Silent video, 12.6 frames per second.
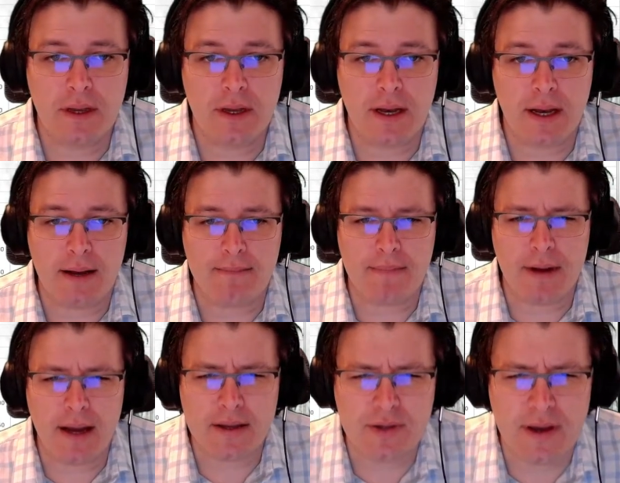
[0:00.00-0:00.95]

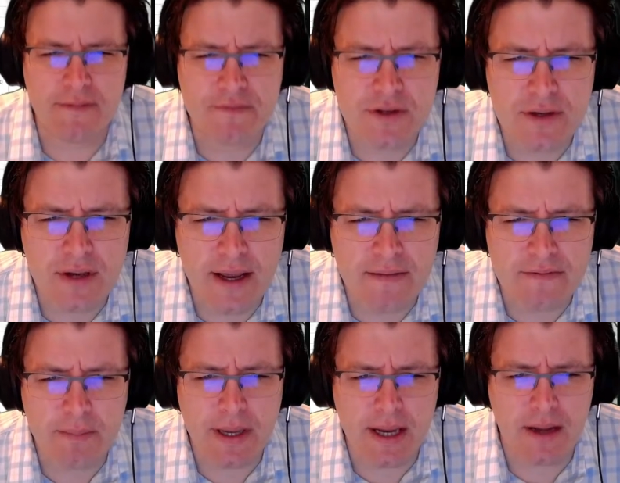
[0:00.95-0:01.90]
so I have to
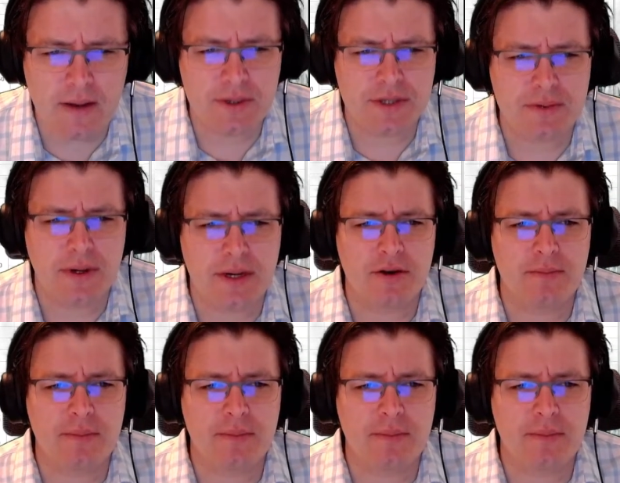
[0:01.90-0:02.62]
pick which one here,